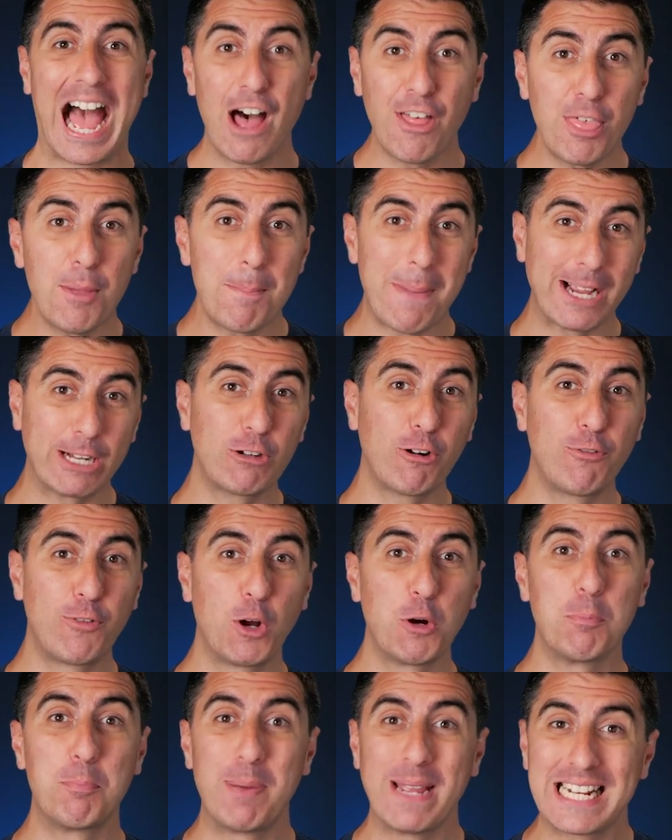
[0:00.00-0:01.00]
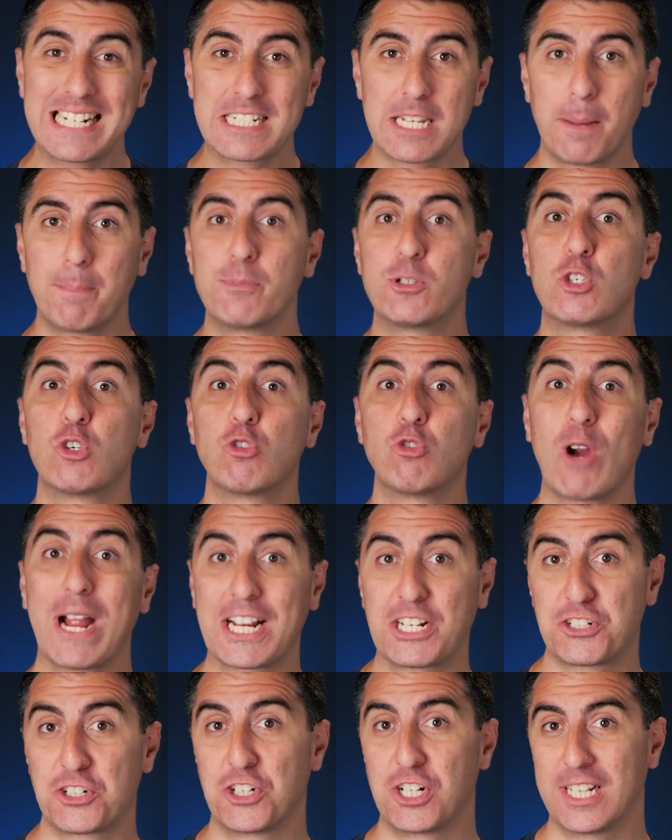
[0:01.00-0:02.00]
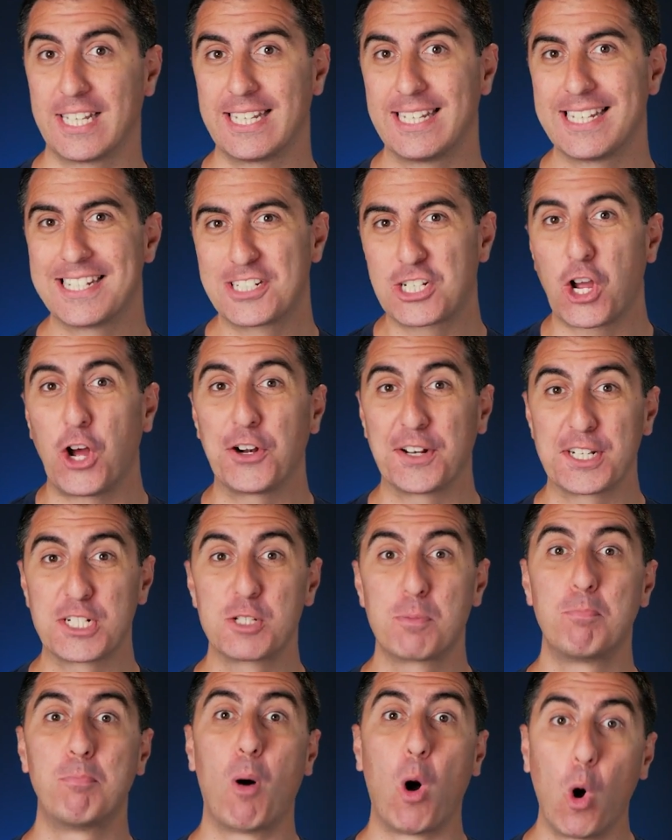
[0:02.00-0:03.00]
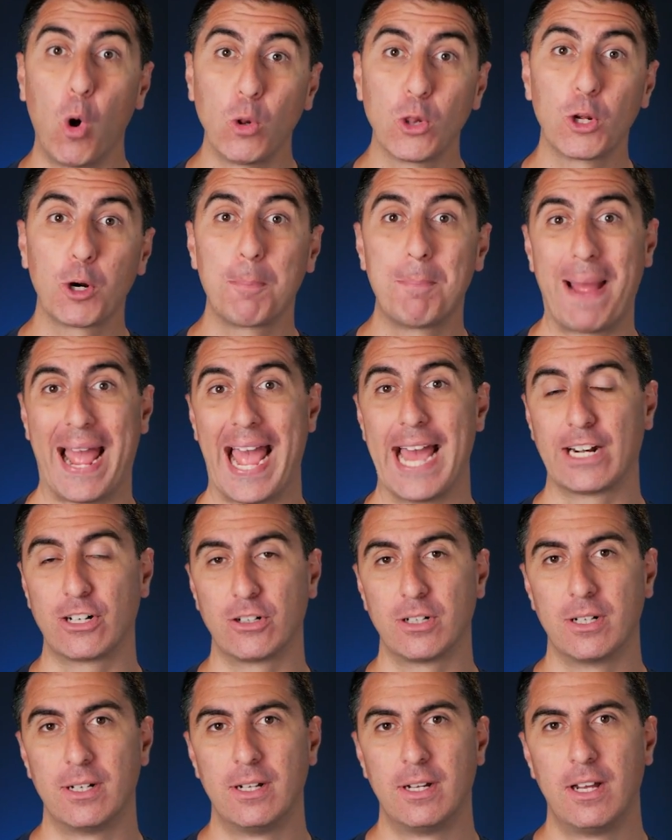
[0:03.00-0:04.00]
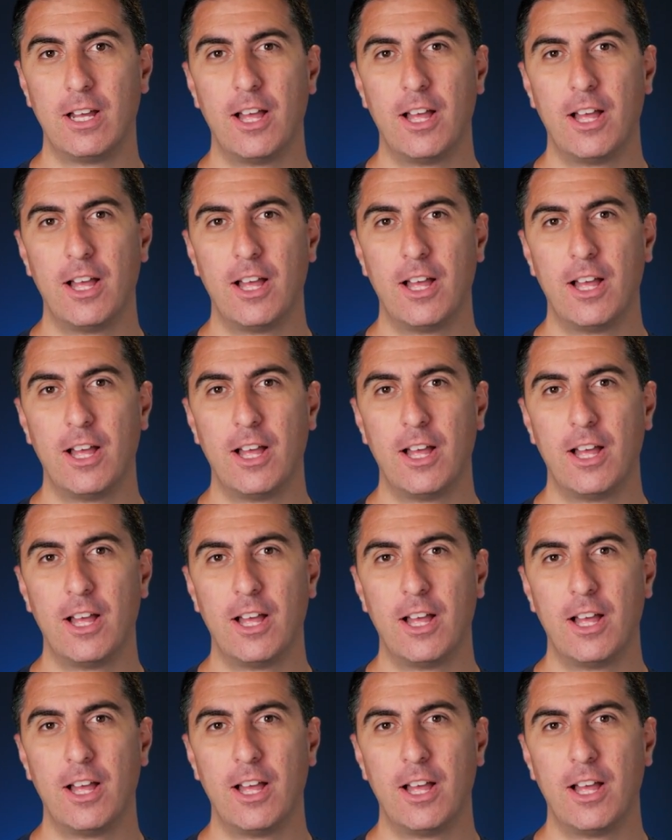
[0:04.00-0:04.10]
How the microphone picks up directionally is called its polar pattern.